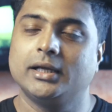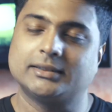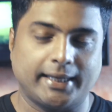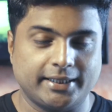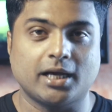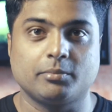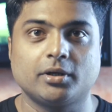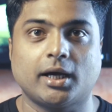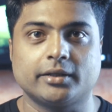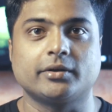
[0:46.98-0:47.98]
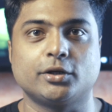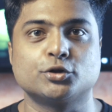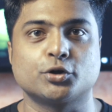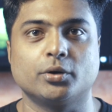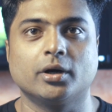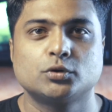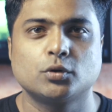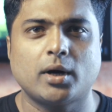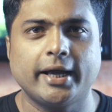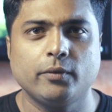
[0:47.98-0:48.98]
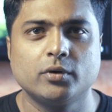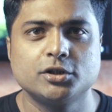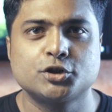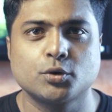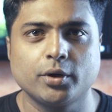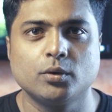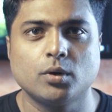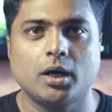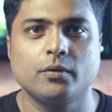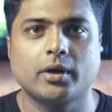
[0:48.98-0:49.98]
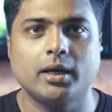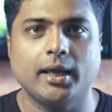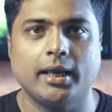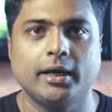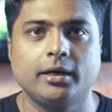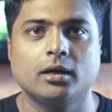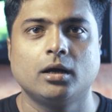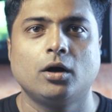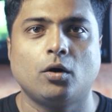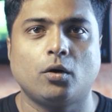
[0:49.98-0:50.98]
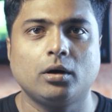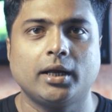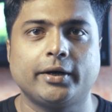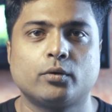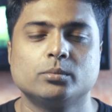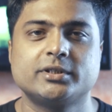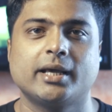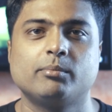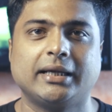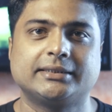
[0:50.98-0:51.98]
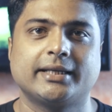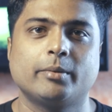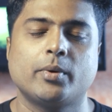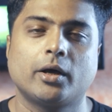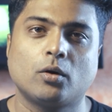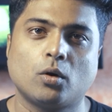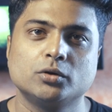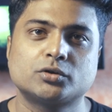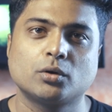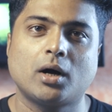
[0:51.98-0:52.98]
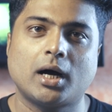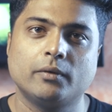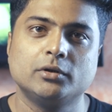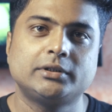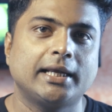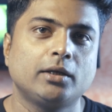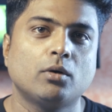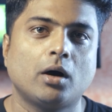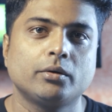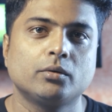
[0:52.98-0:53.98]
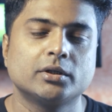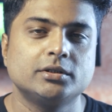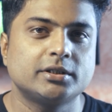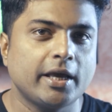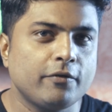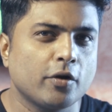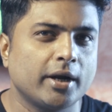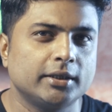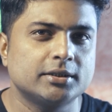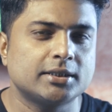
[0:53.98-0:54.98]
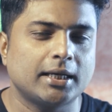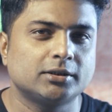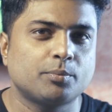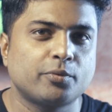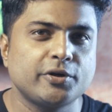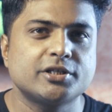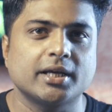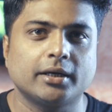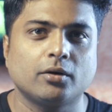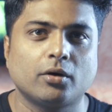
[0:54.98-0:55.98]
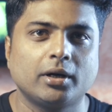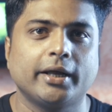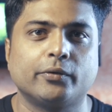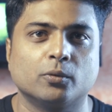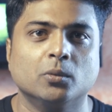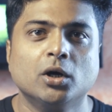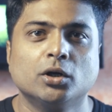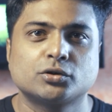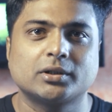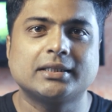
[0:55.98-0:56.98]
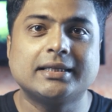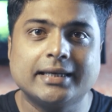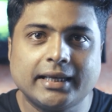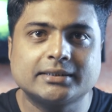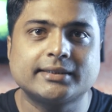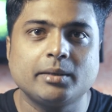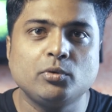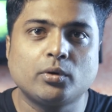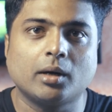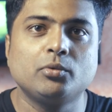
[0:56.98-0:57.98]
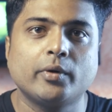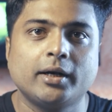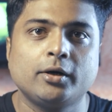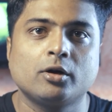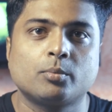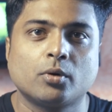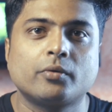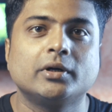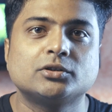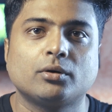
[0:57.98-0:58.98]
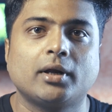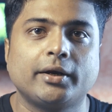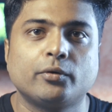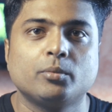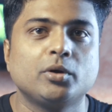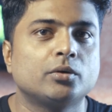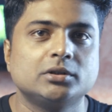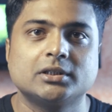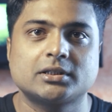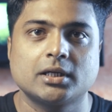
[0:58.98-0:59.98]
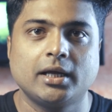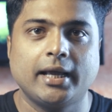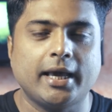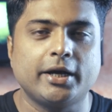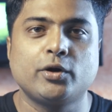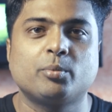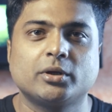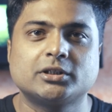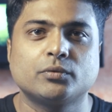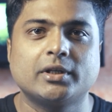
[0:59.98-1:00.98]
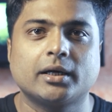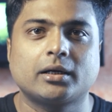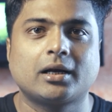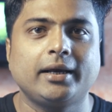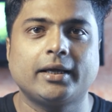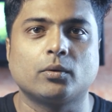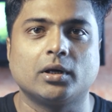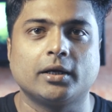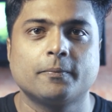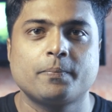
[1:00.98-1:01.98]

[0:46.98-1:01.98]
it's high time I think you should. So I will show you how you can edit on Lightroom step by step, and also I will tell you how you can save your edits as a preset on Lightroom, so that the next time you come to edit your portraits on Lightroom, you can just edit your picture with a click only.